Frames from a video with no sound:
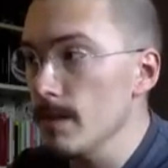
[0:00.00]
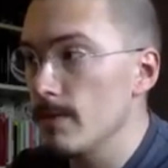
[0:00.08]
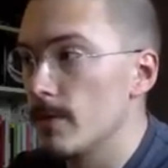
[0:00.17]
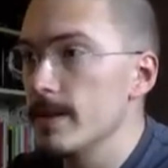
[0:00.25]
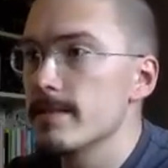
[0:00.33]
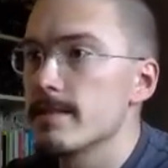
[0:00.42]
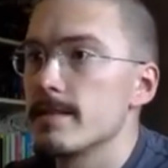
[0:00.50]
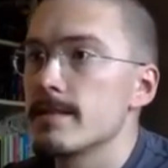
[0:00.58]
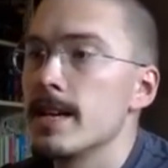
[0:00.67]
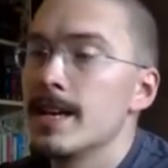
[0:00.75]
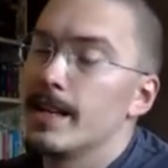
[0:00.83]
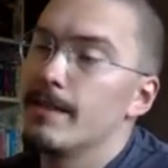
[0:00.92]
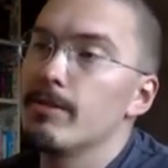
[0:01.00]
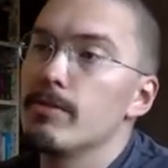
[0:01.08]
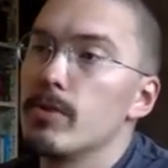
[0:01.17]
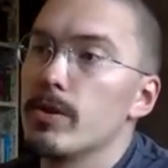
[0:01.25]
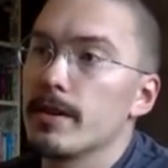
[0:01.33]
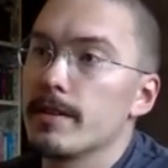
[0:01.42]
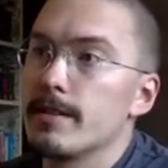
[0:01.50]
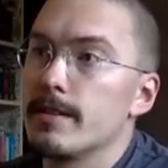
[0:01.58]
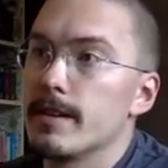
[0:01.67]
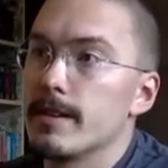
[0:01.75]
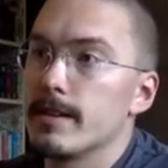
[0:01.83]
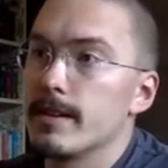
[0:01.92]
For instance, if we wanted
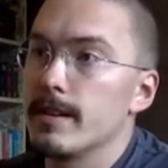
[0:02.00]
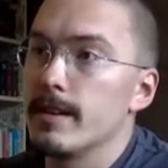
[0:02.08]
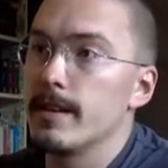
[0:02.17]
uh,